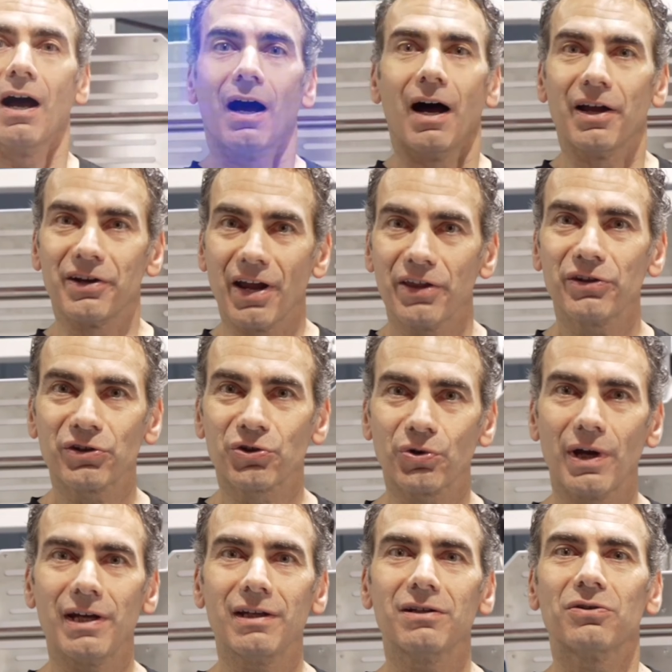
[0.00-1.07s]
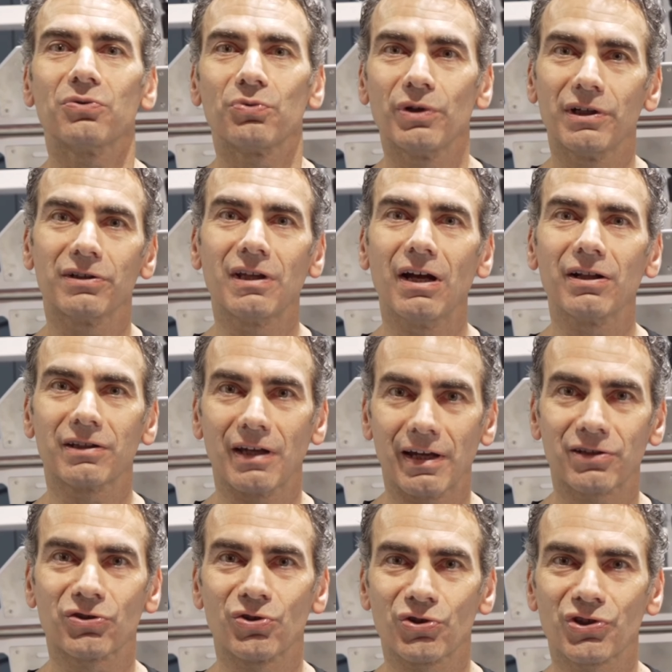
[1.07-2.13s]
Another great rear delt
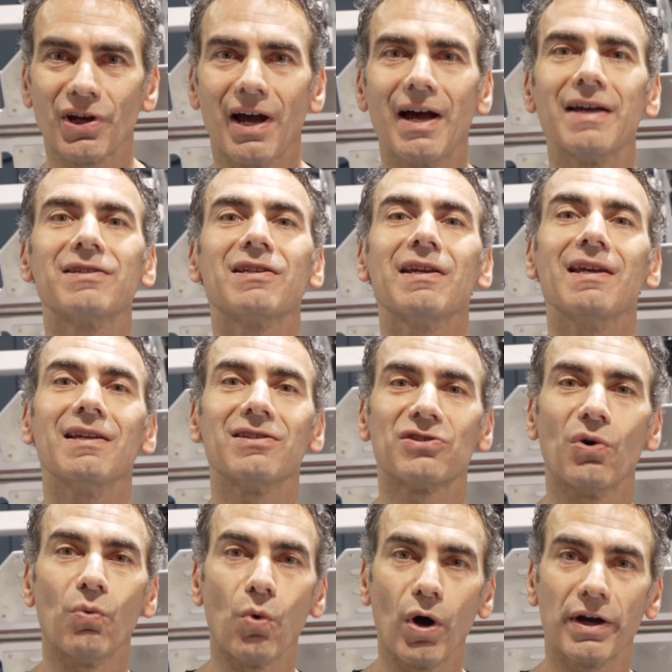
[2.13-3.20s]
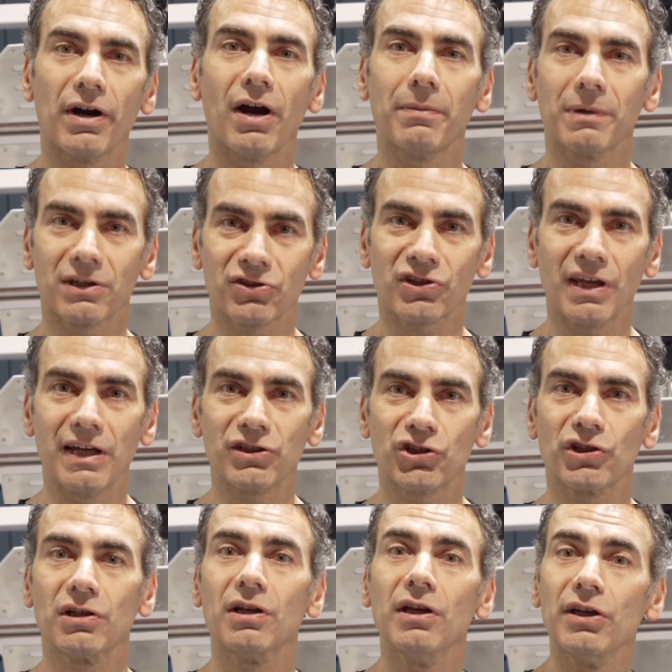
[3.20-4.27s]
exercise is the one arm
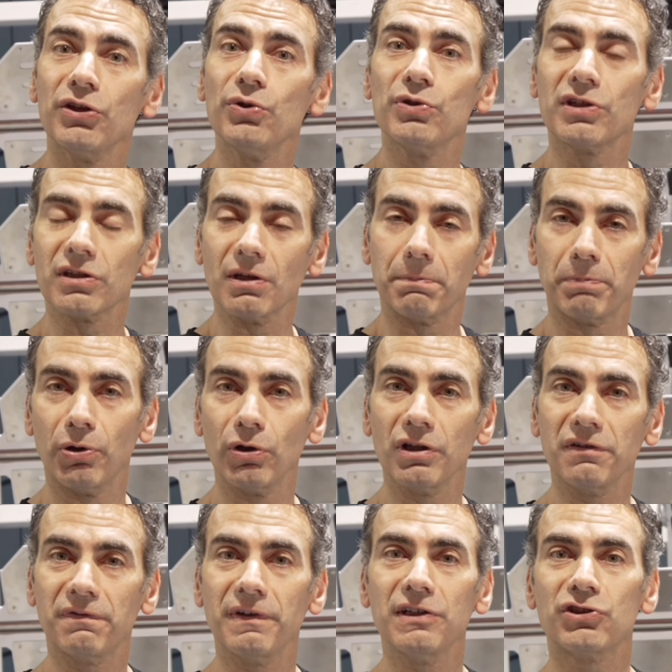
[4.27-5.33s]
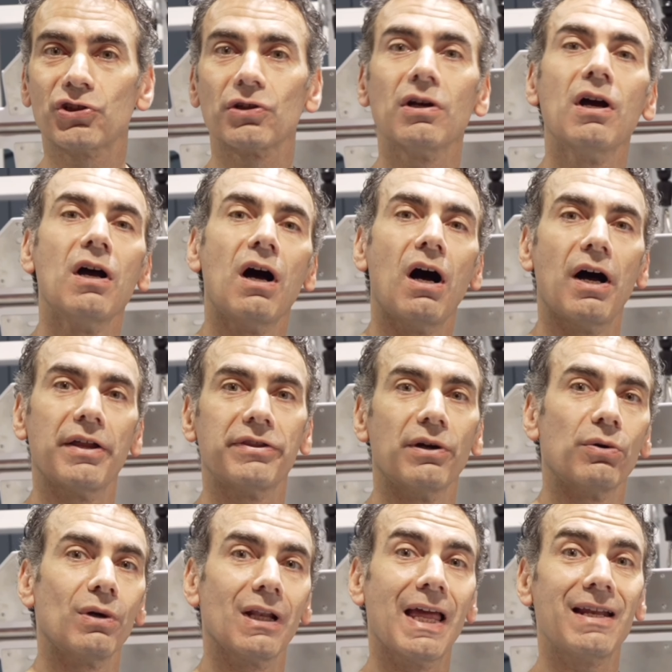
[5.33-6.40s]
extension using the pulley feature on the
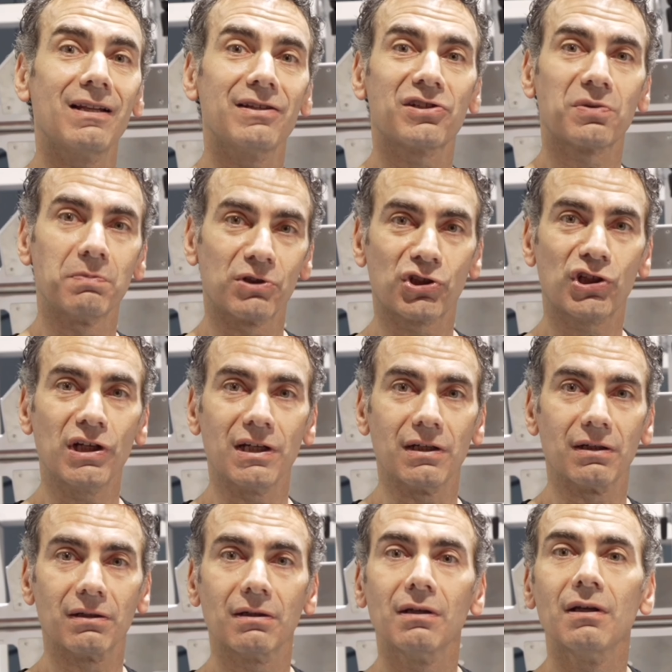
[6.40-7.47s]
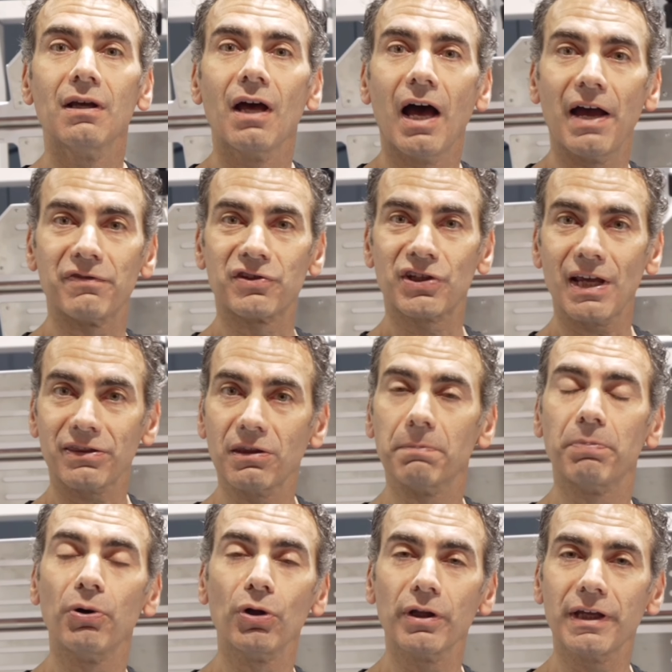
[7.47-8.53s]
Relentless Machine. I've set the
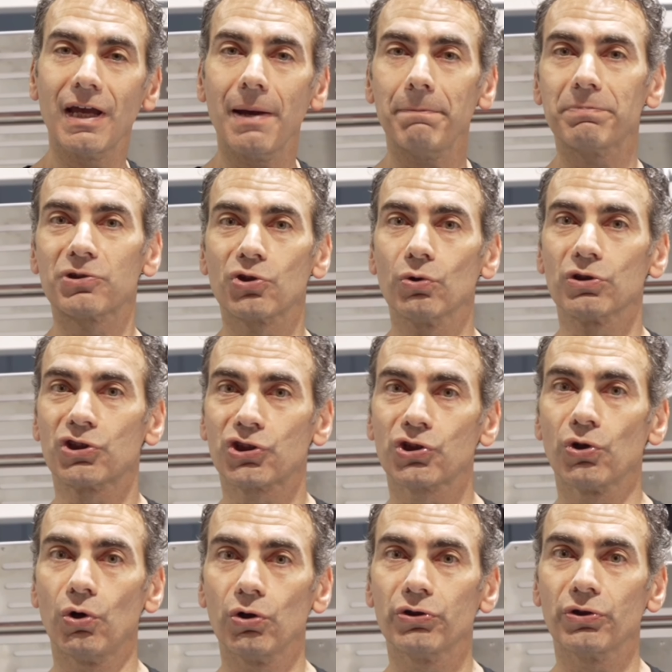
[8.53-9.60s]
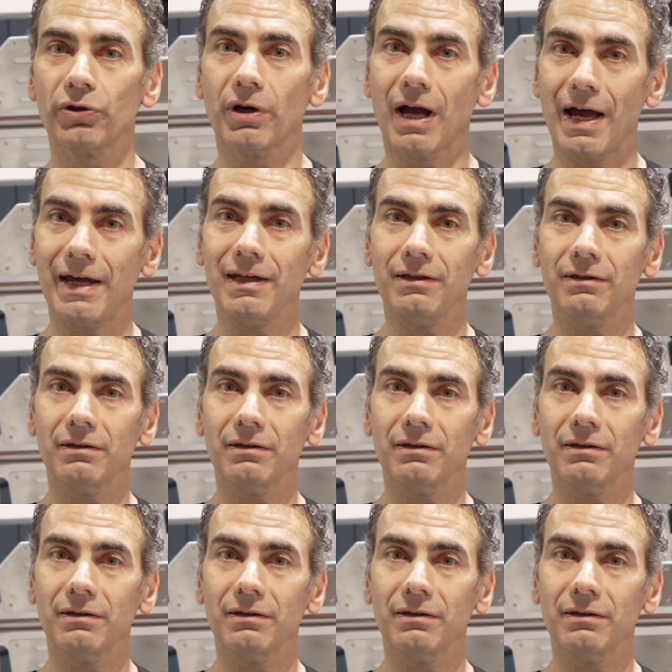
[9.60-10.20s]
pulley up so it's shoulder height.